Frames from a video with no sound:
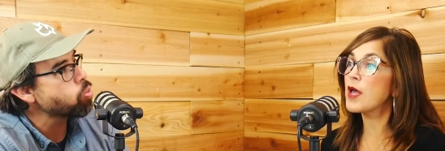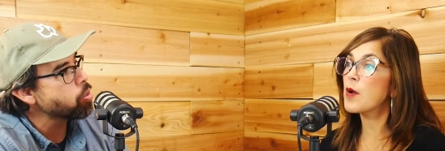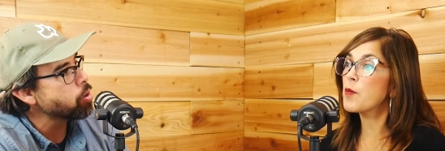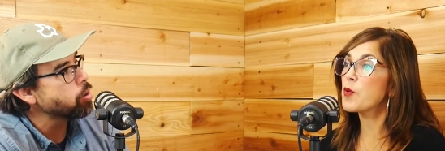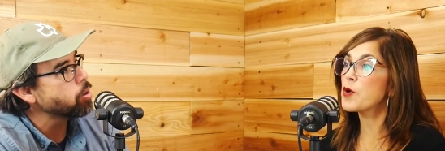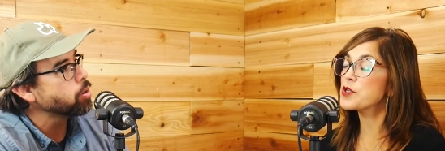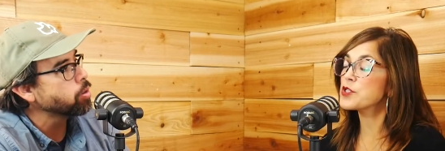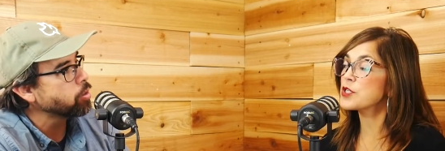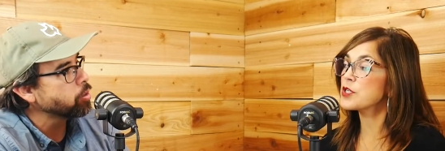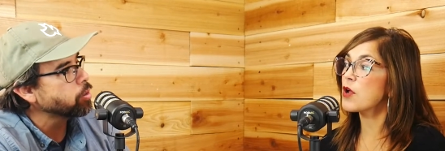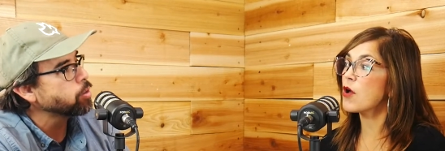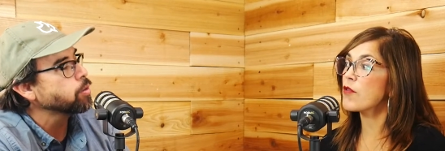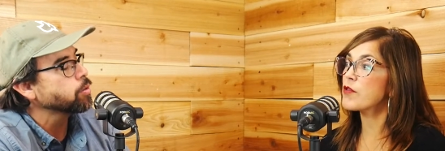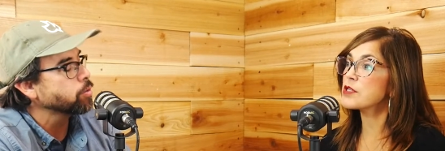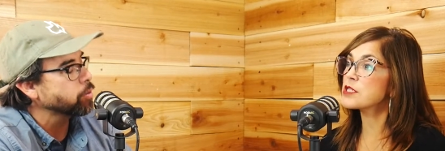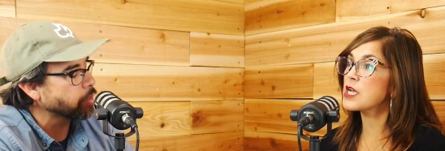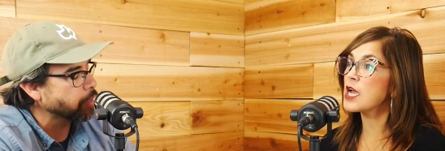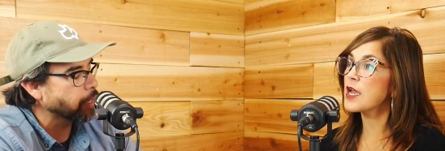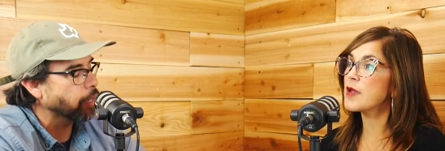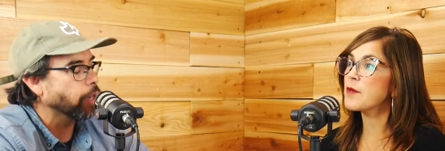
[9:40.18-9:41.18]
Speaker 1: that person all
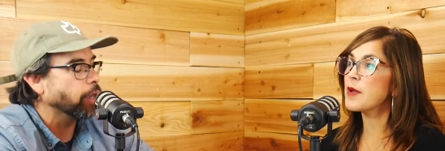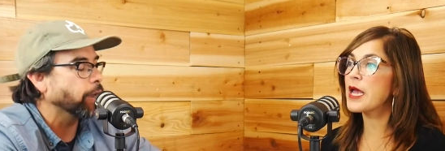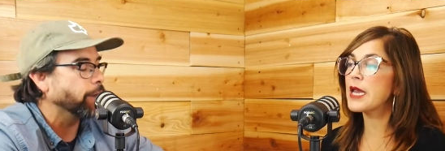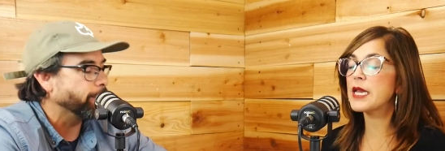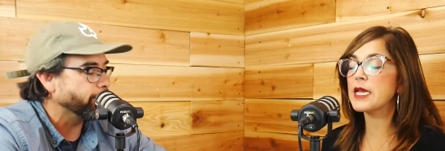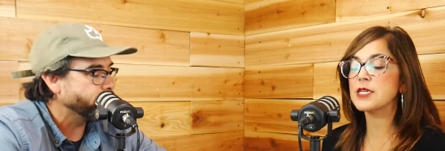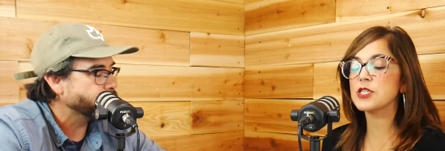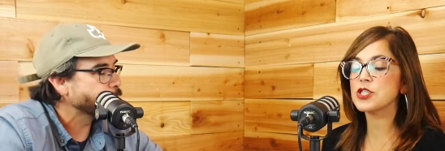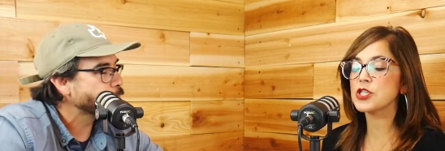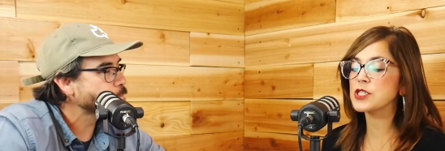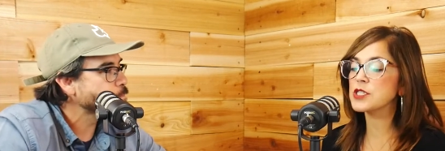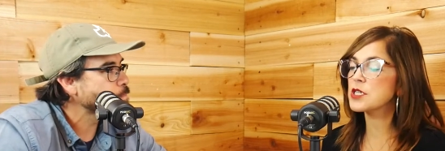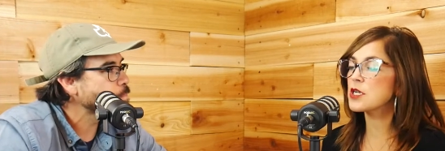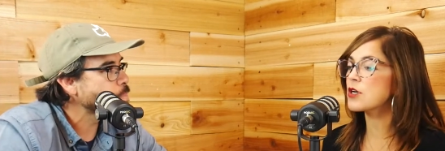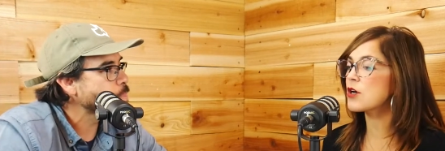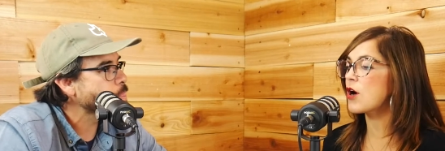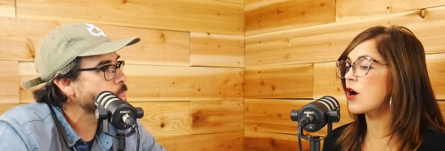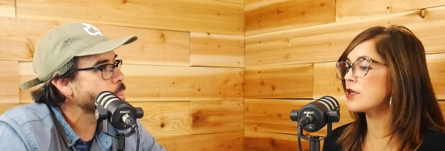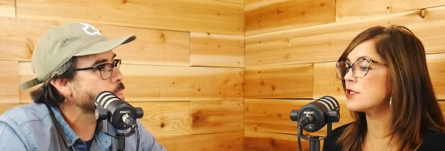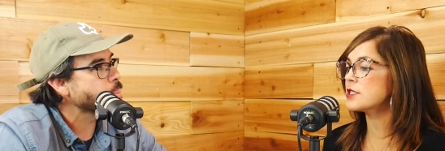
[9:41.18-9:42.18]
the time. Yeah. And it's just
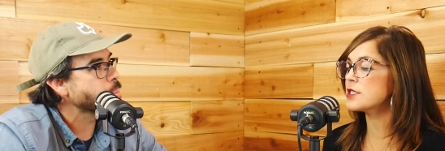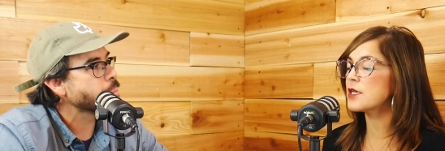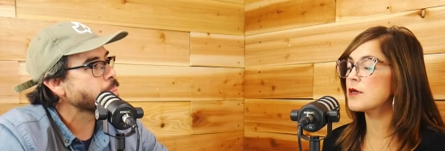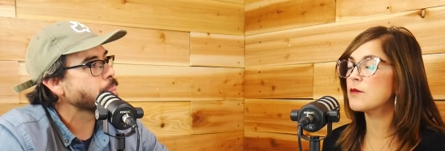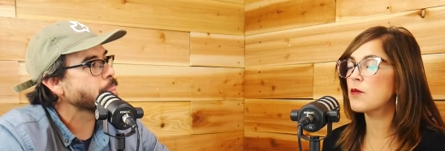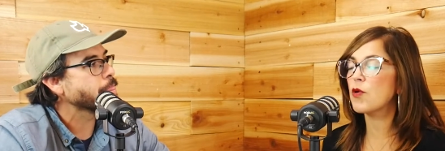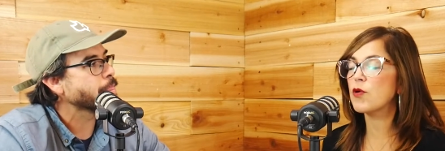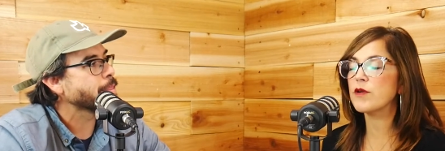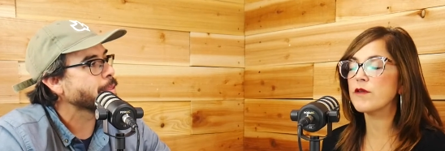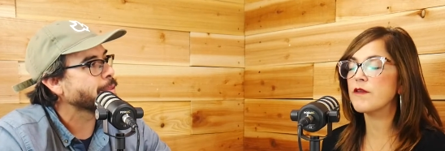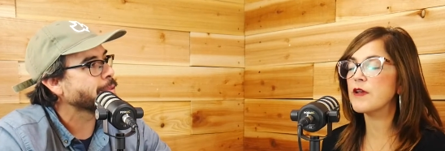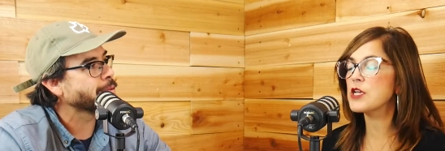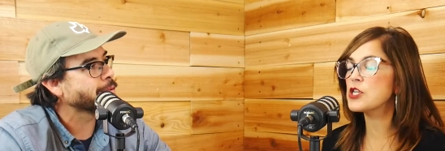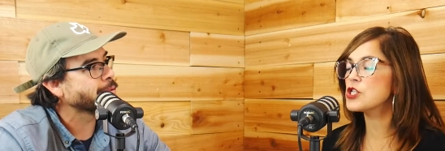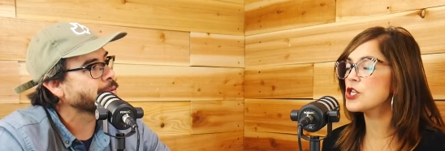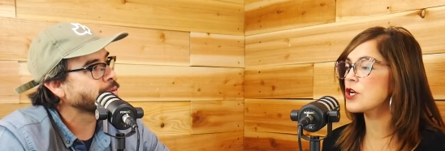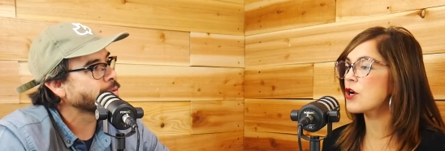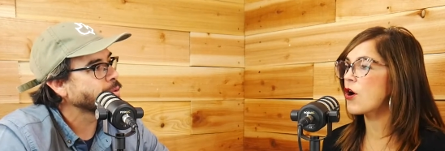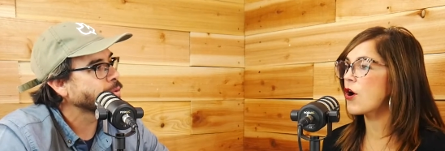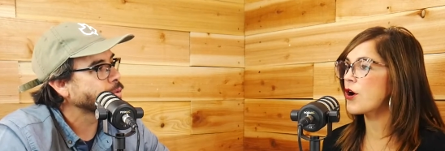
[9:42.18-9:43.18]
a constant
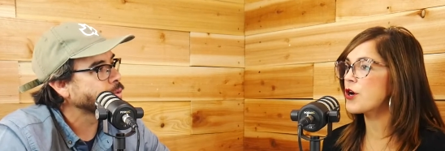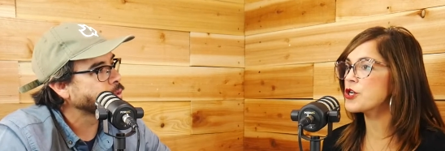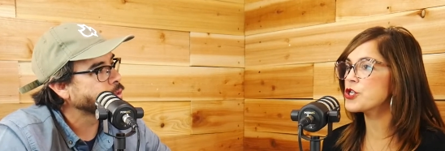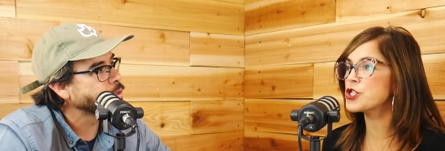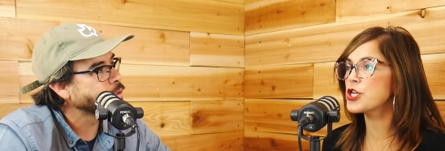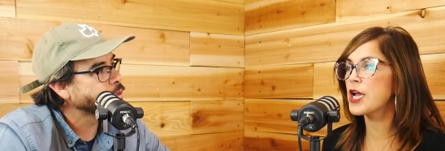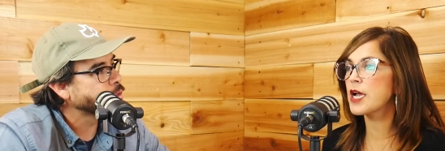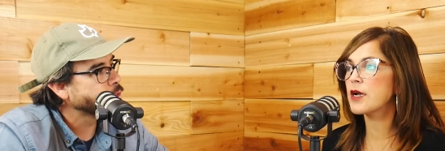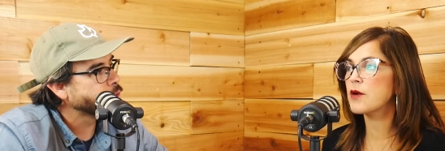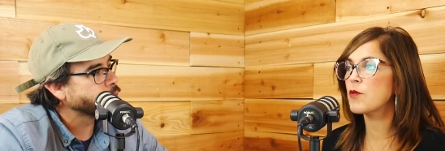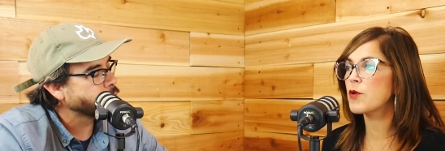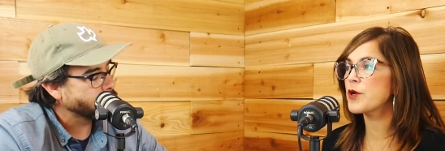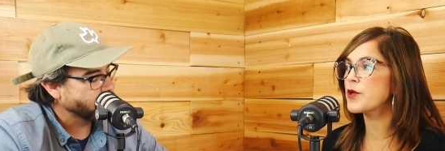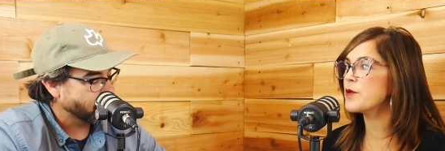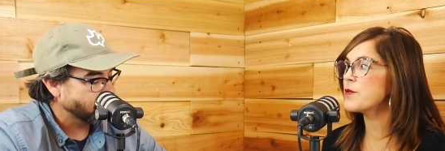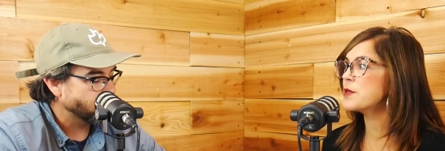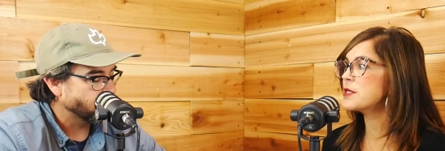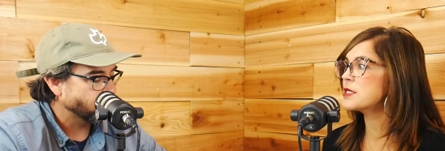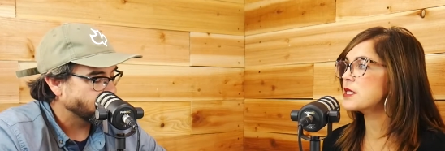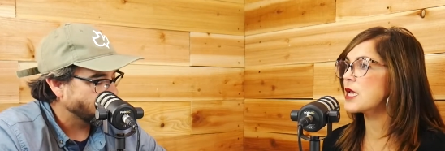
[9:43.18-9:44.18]
motivation, heart check where
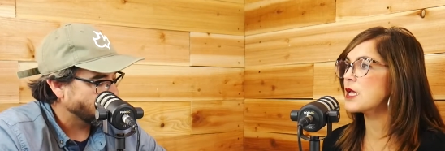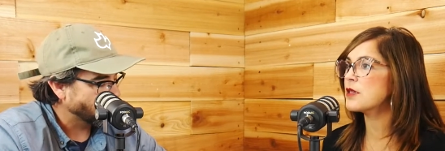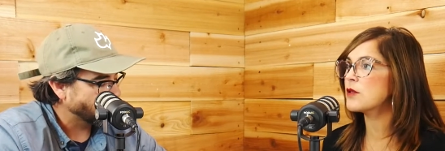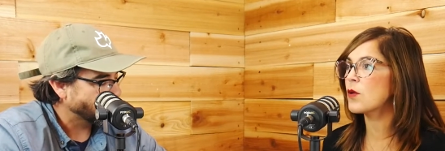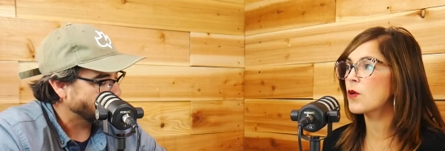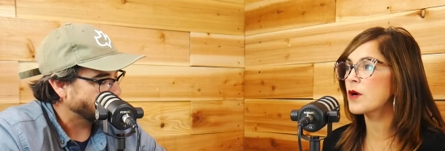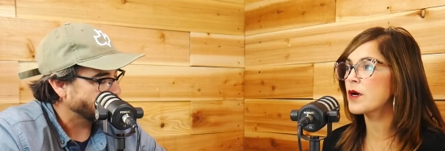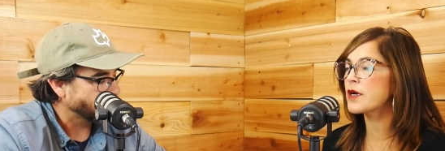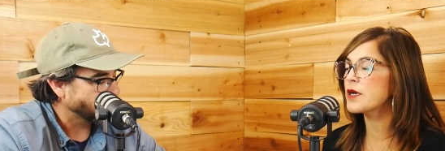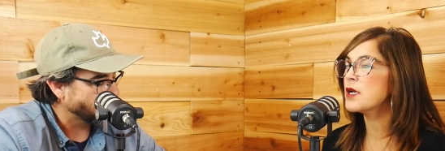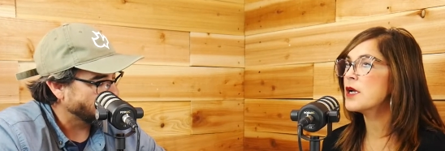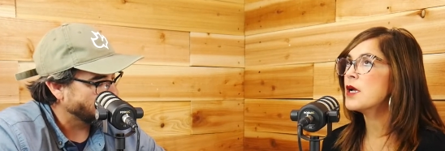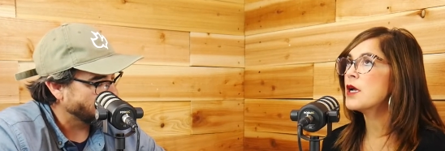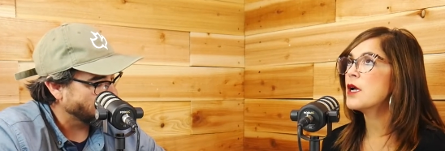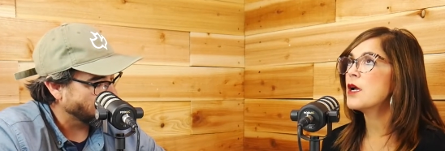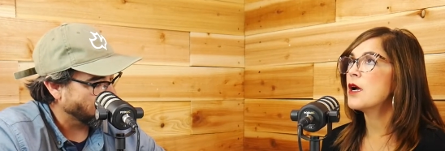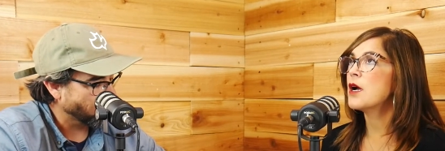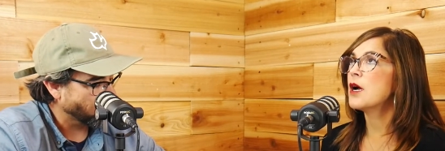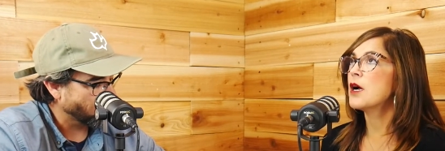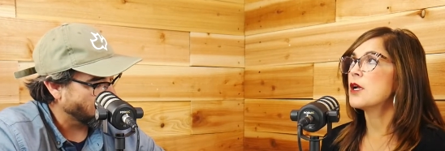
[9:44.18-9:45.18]
you would say, Lord,
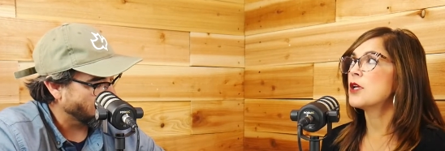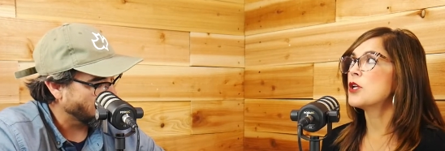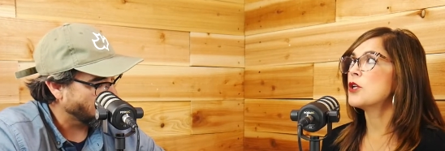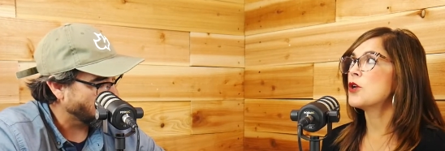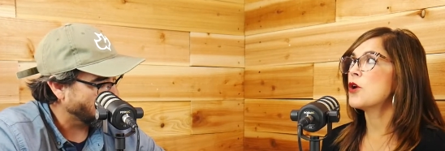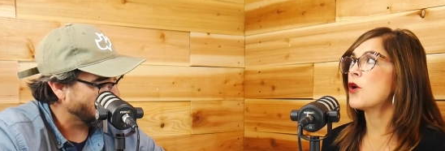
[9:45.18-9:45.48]
you